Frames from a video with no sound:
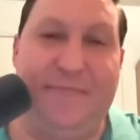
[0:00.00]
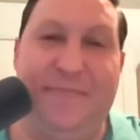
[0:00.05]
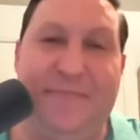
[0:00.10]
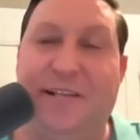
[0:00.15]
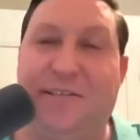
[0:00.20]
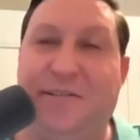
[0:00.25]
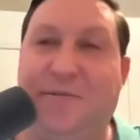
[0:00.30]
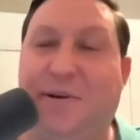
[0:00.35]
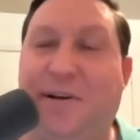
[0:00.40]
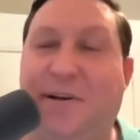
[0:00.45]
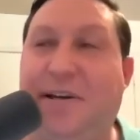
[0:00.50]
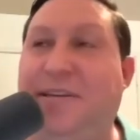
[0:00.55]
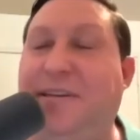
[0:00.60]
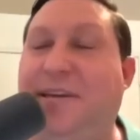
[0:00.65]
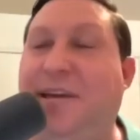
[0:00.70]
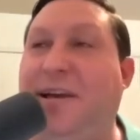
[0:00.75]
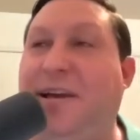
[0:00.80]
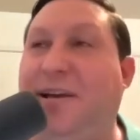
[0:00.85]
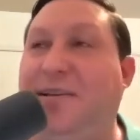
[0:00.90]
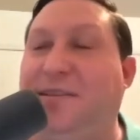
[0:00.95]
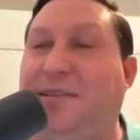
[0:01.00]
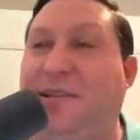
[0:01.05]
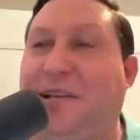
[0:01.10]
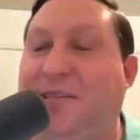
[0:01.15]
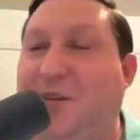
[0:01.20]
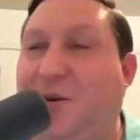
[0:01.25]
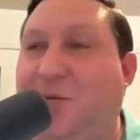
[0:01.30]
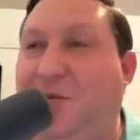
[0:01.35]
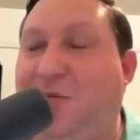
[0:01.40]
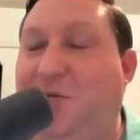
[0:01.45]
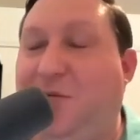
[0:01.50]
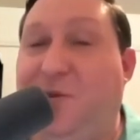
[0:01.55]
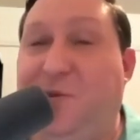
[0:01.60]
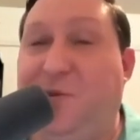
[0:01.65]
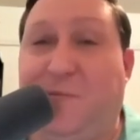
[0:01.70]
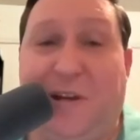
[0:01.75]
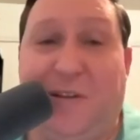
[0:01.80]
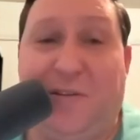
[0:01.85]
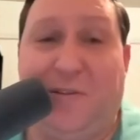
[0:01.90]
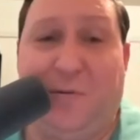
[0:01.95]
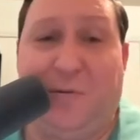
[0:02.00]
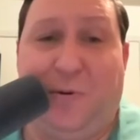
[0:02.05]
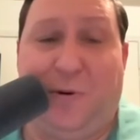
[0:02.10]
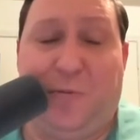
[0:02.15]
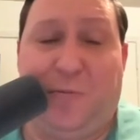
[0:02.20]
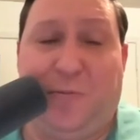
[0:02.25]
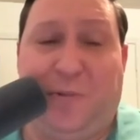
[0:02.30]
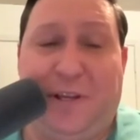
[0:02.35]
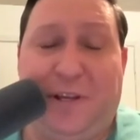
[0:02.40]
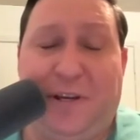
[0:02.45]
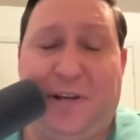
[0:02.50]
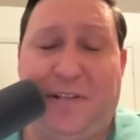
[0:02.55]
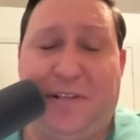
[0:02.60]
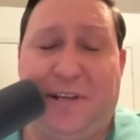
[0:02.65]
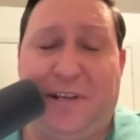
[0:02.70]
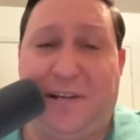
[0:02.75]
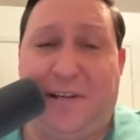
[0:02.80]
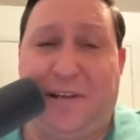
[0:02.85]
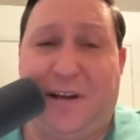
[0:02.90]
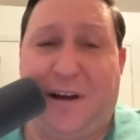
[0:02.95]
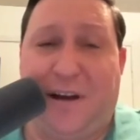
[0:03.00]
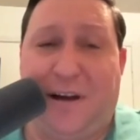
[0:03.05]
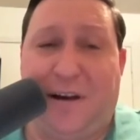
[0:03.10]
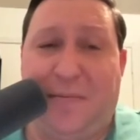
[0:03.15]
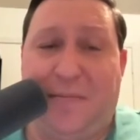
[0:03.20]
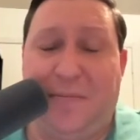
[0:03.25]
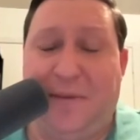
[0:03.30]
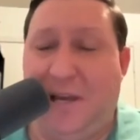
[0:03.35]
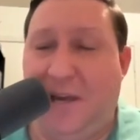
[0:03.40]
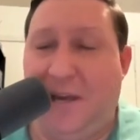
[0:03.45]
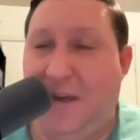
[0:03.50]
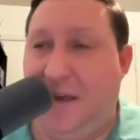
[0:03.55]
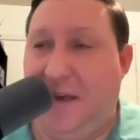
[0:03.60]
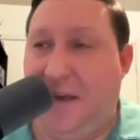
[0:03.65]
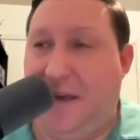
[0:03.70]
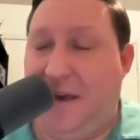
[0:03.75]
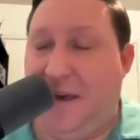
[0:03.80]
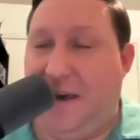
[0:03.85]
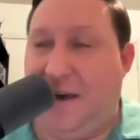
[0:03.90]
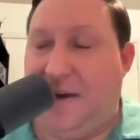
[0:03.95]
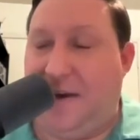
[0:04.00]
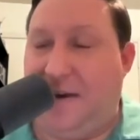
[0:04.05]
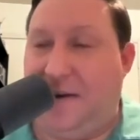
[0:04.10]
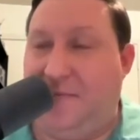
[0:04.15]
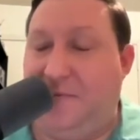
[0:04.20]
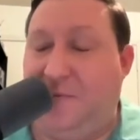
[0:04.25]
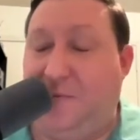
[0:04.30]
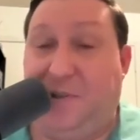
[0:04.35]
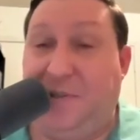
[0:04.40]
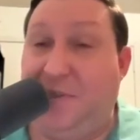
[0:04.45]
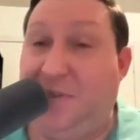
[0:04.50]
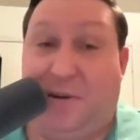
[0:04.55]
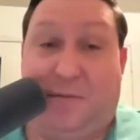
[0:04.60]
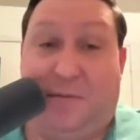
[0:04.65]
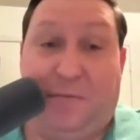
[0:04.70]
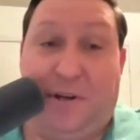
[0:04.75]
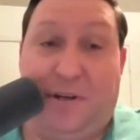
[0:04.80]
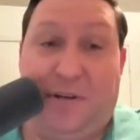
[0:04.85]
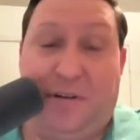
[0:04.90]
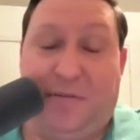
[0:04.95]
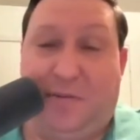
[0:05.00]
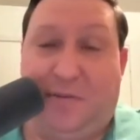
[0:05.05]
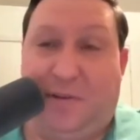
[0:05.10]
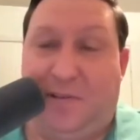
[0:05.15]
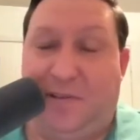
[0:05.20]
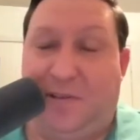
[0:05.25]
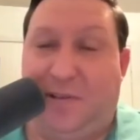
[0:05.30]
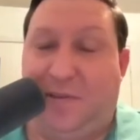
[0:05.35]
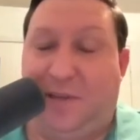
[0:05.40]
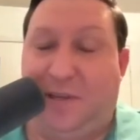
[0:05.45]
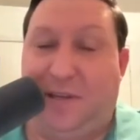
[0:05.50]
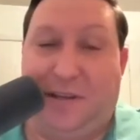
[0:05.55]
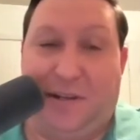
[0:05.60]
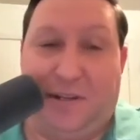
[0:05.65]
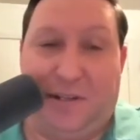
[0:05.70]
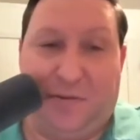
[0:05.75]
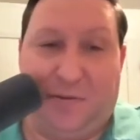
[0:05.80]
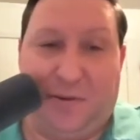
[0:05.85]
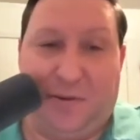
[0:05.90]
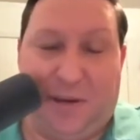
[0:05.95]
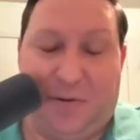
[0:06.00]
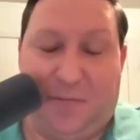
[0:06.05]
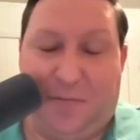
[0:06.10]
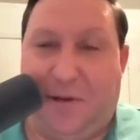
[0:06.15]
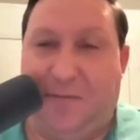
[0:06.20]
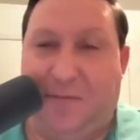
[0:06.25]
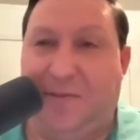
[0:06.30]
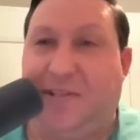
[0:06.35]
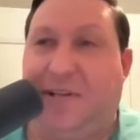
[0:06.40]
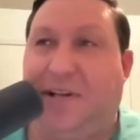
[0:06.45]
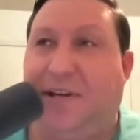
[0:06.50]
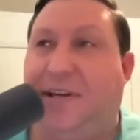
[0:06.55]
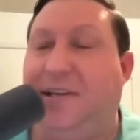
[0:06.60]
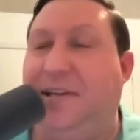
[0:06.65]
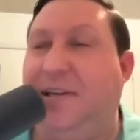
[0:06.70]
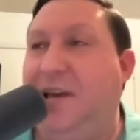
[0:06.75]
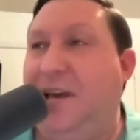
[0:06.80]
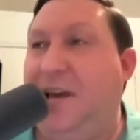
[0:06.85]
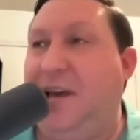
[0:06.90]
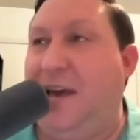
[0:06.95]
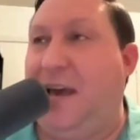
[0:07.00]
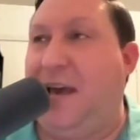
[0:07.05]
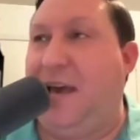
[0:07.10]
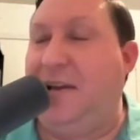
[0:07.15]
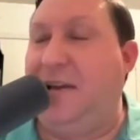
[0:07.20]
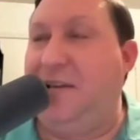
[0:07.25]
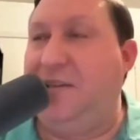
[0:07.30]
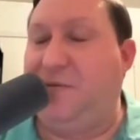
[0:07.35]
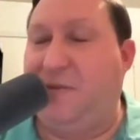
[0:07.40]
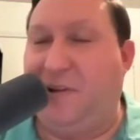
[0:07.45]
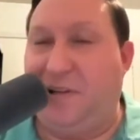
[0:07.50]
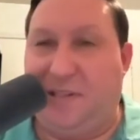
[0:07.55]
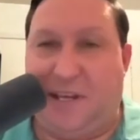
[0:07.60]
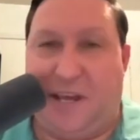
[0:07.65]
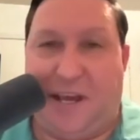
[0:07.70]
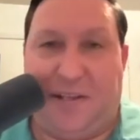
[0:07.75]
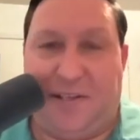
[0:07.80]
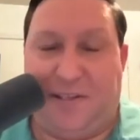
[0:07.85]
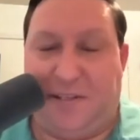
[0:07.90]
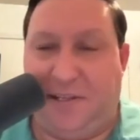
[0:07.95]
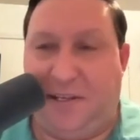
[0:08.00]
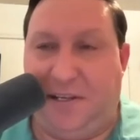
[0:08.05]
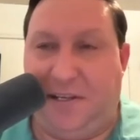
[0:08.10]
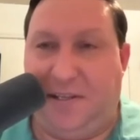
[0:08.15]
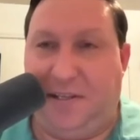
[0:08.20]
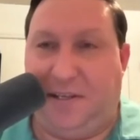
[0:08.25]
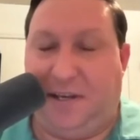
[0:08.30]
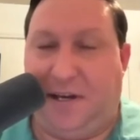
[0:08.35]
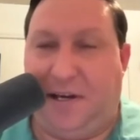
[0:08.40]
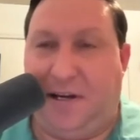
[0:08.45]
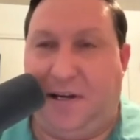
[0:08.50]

That's right. Yeah. So that's how we first met through wordplayer.com, which is wonderful. So thank goodness for that website. And it's fantastic.